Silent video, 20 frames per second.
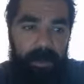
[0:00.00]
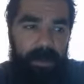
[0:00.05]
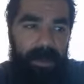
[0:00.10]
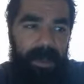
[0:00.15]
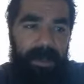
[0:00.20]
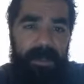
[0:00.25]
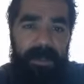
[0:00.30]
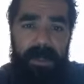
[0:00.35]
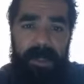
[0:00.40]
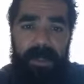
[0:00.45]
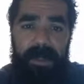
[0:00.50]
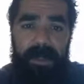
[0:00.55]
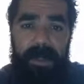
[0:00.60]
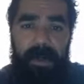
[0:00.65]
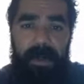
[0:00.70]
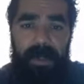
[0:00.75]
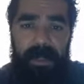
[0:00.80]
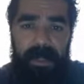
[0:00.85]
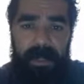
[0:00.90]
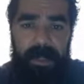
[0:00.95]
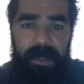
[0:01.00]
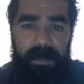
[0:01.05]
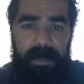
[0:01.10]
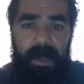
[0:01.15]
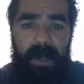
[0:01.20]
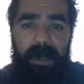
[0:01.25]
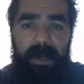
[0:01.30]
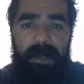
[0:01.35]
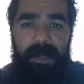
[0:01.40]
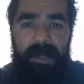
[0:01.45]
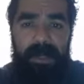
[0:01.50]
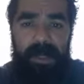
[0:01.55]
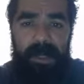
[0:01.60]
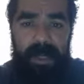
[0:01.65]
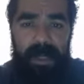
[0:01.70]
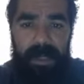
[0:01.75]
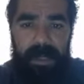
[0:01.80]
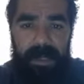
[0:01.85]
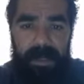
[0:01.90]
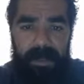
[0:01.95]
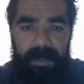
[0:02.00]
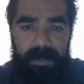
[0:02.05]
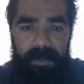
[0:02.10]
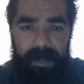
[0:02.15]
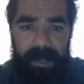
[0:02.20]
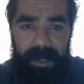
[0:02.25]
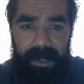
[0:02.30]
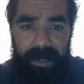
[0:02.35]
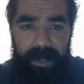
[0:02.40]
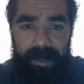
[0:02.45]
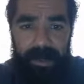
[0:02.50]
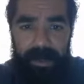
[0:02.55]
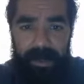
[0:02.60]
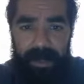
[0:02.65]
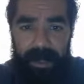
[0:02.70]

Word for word: But he drinks sodas and eats burgers and shit. He's fucking.